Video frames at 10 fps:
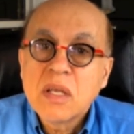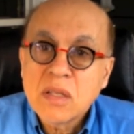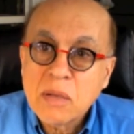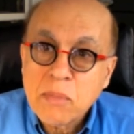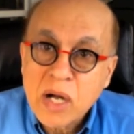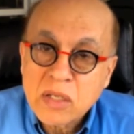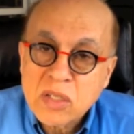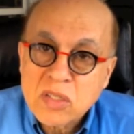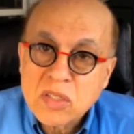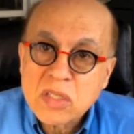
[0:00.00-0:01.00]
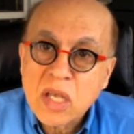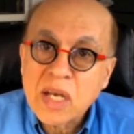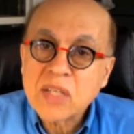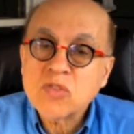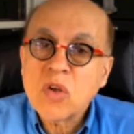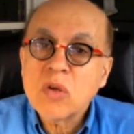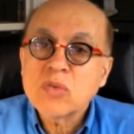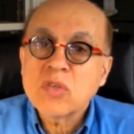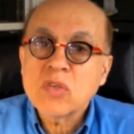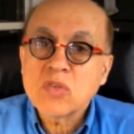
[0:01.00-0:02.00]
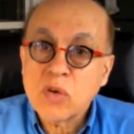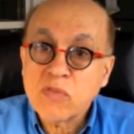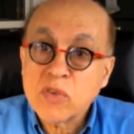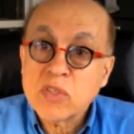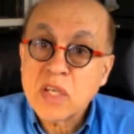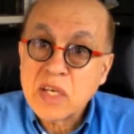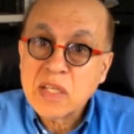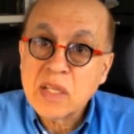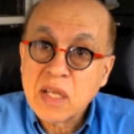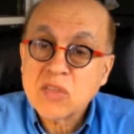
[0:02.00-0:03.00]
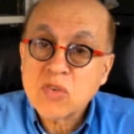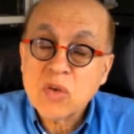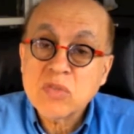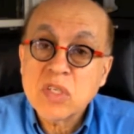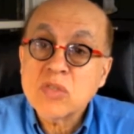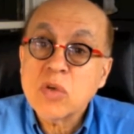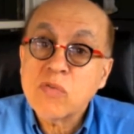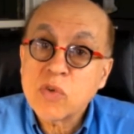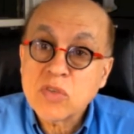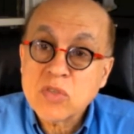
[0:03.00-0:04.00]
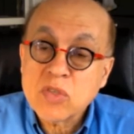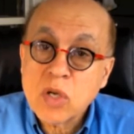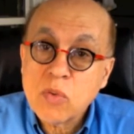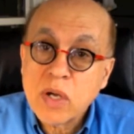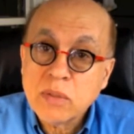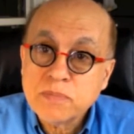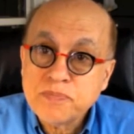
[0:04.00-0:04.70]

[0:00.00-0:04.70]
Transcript: that markets electrodes, surface and needle electrodes, and so forth and so on.